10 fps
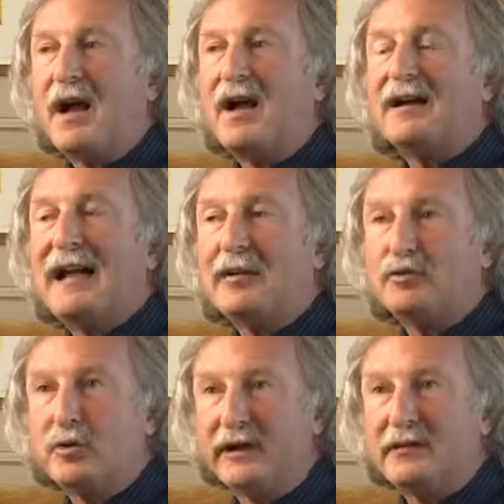
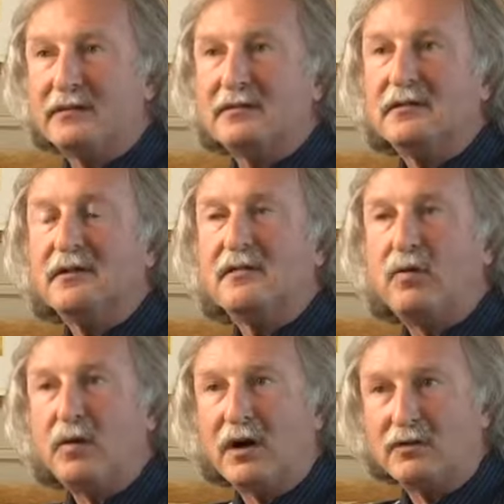Chondroitin,
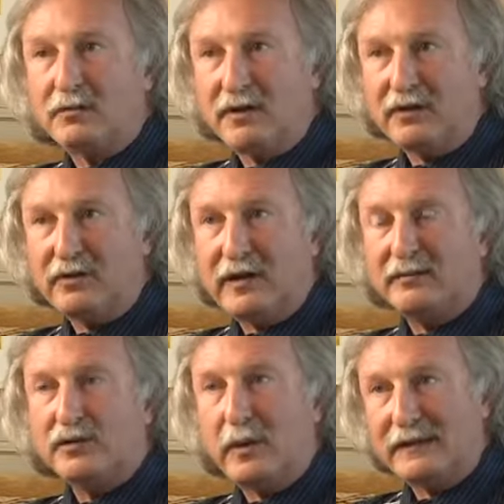400
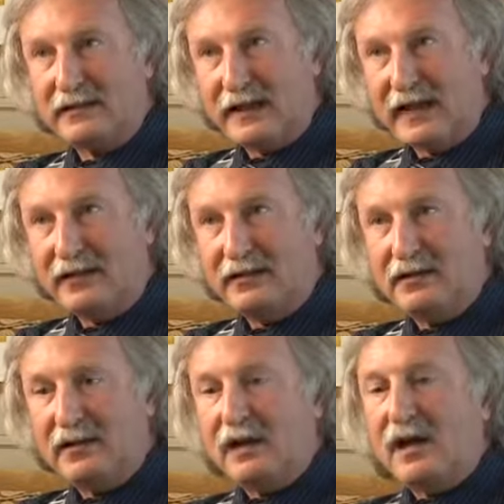milligrams twice a day.
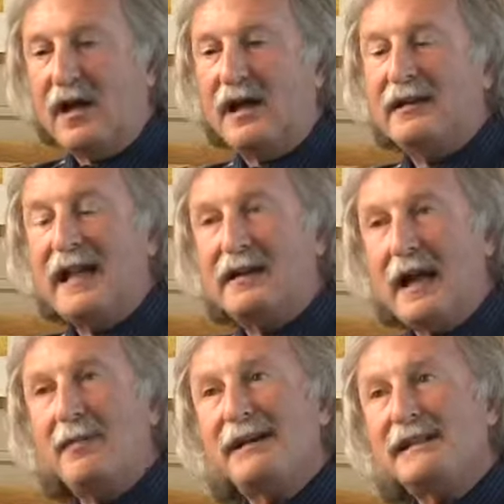
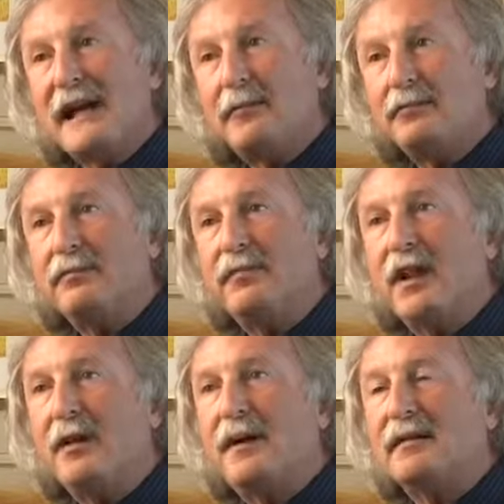And MSM,
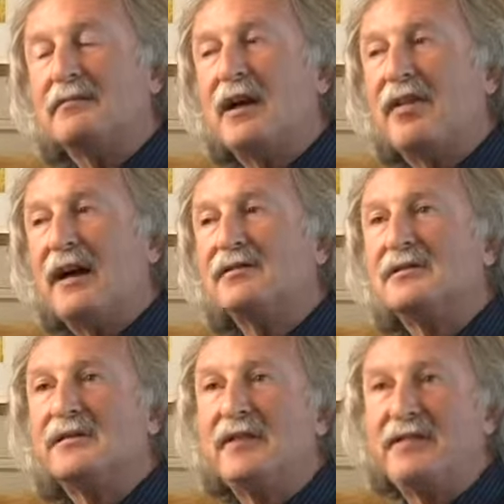about mm-hmm.
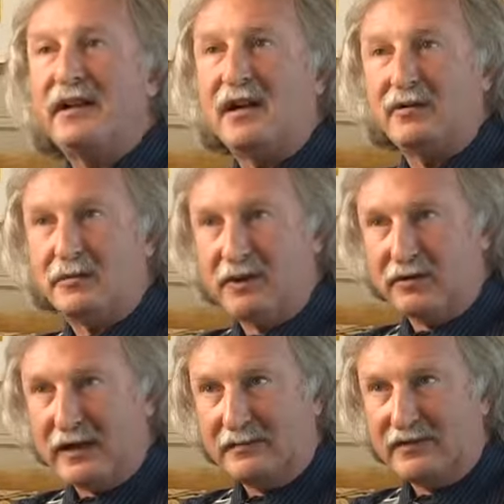1,000 to 1,500
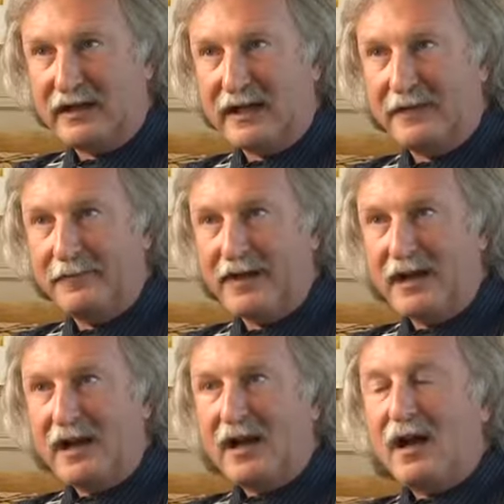milligrams a day.
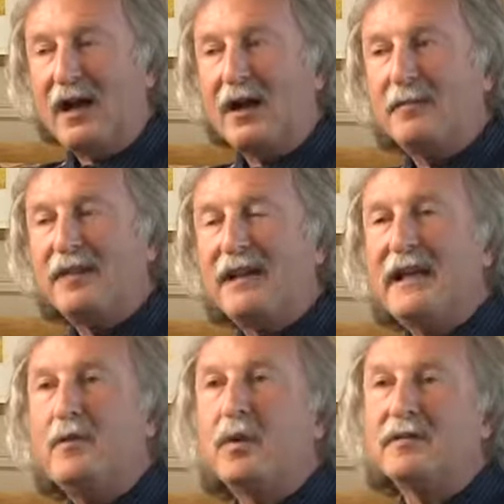The
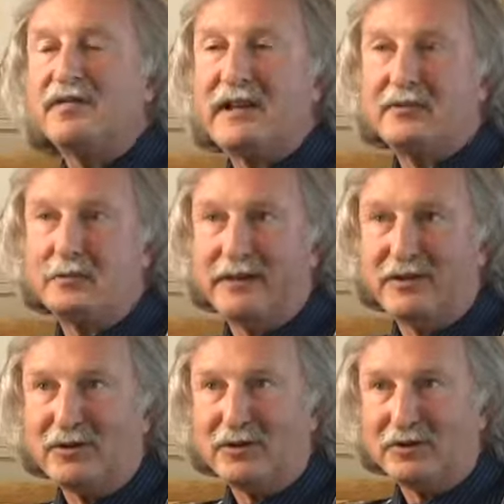key one for that would be
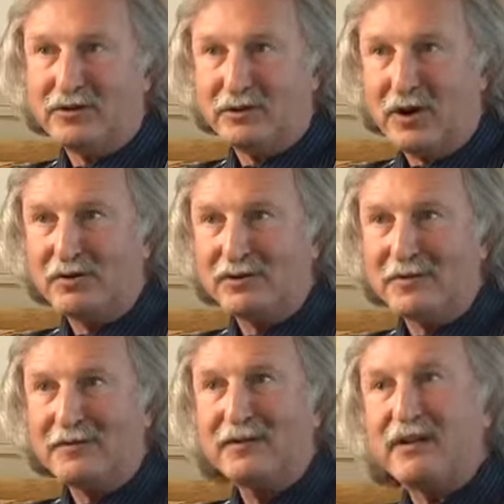the
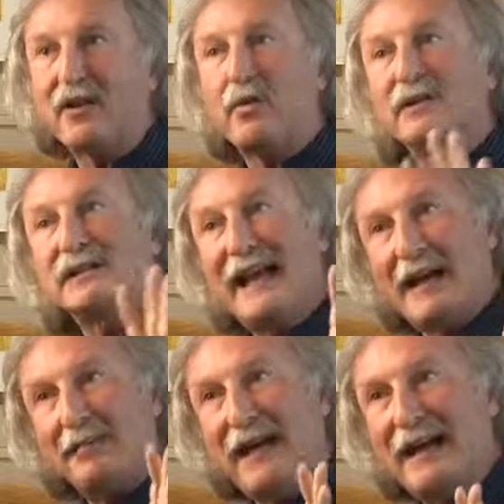glucosamine, but the other ones
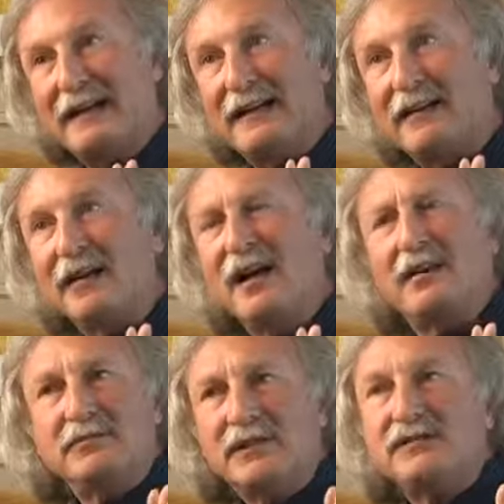can be added in
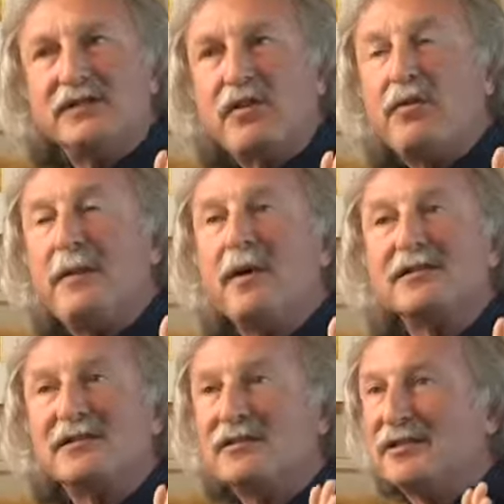just for 3
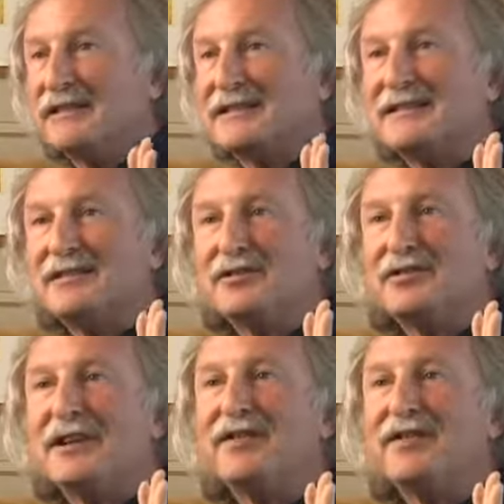months. You're